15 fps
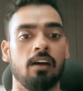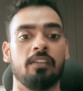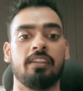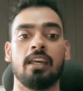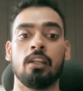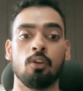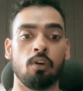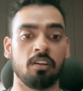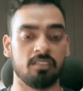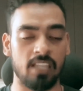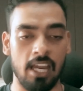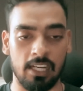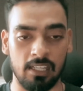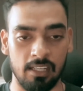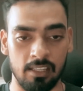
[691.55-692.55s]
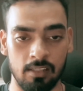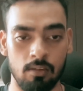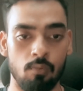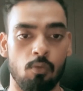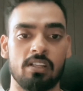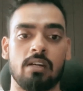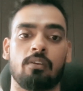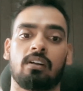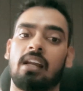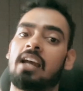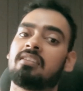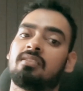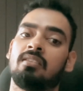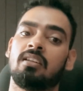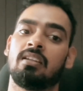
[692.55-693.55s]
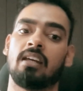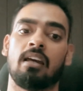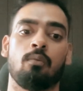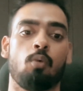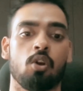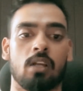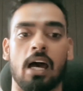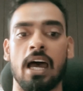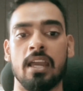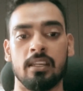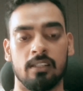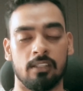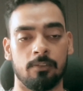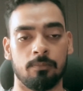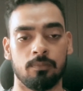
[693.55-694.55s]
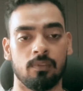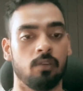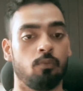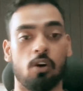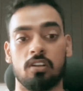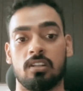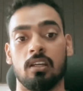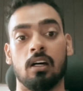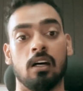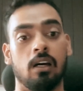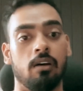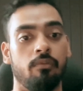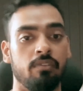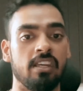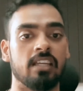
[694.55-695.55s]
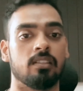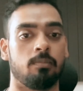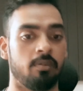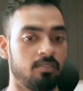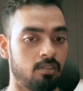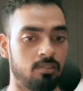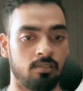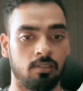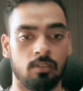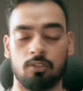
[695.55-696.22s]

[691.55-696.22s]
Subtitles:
they know exactly what our clients need and what I need, what we as a business need.